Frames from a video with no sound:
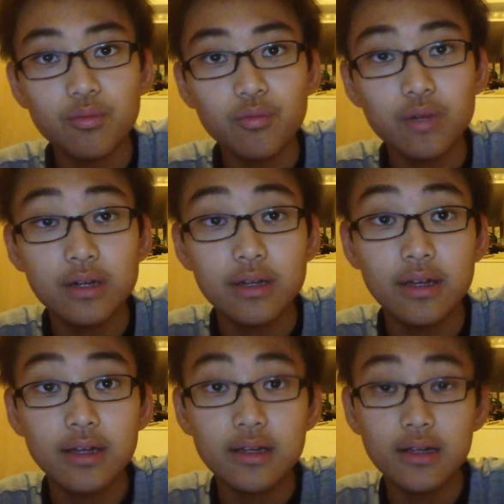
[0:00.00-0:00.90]
what I
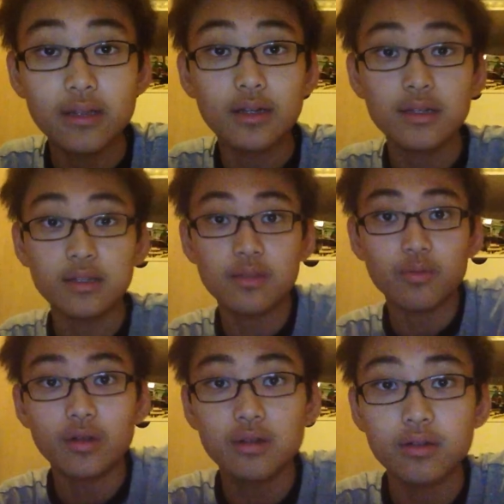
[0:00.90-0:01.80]
like a lot is
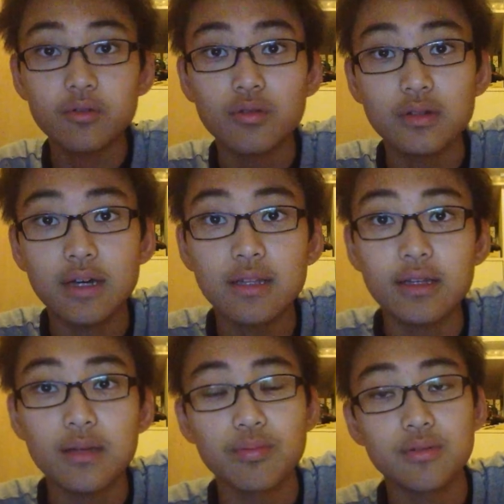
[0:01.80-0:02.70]
where Tyler
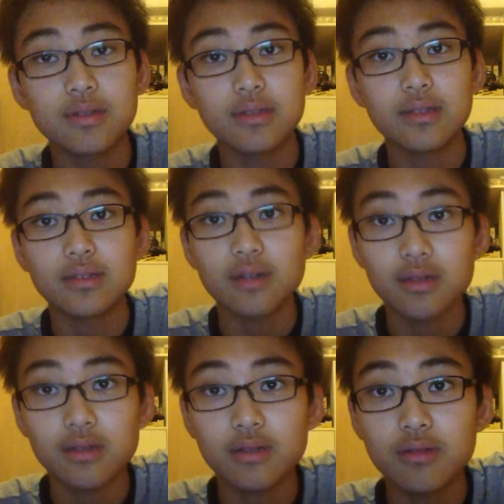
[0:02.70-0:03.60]
and Percy is
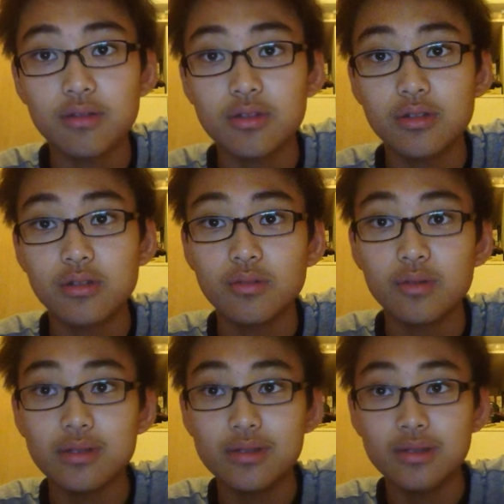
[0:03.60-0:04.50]
talking to each other
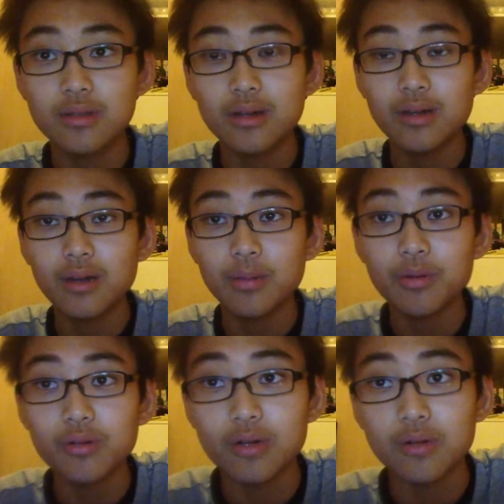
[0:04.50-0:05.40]
when the sun god
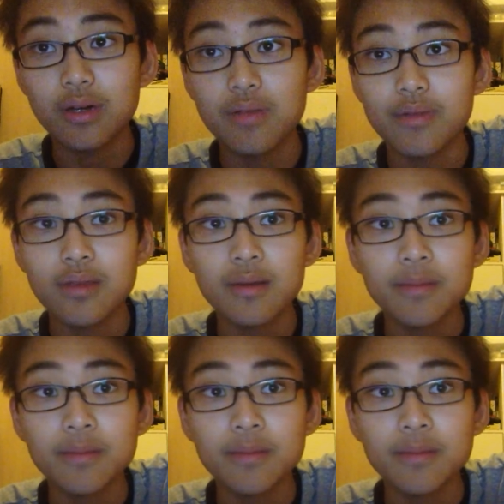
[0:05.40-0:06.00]
Apollo arrives.